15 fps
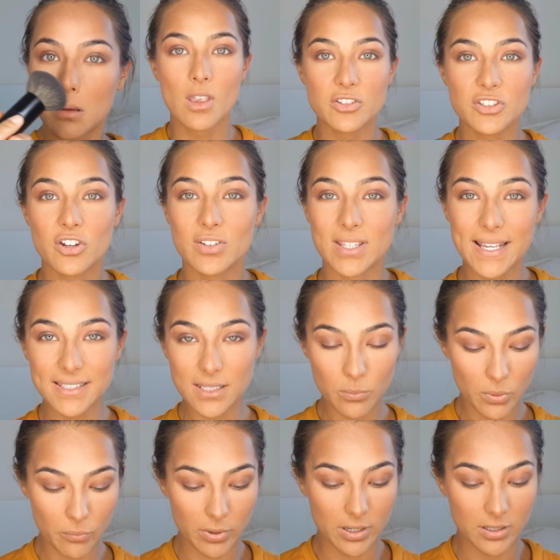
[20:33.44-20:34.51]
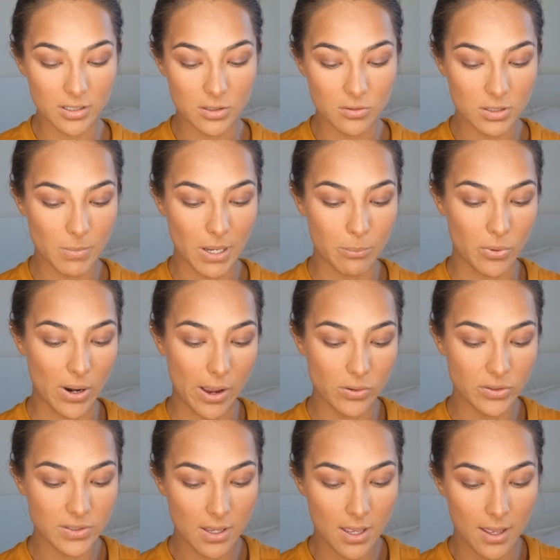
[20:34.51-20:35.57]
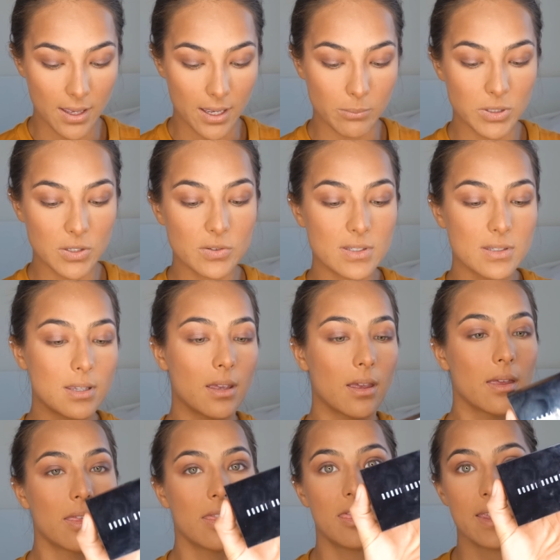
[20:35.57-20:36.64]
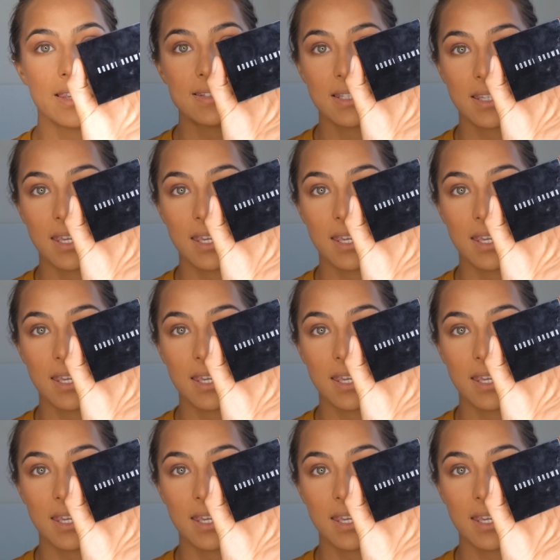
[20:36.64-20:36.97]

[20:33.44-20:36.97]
So next up what we're gonna do is my brows. I'm using this